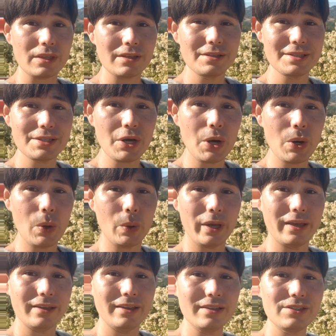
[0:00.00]
So
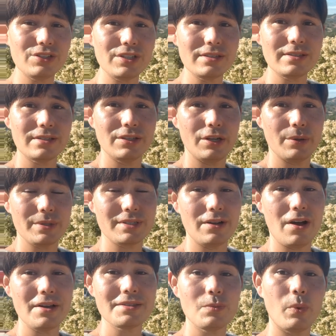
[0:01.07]
it's just, it's an
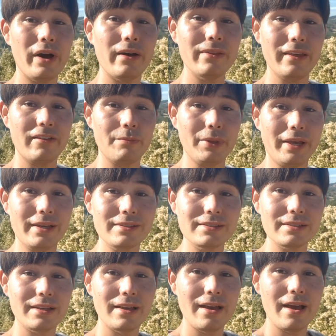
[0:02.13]
awesome wildlife plant.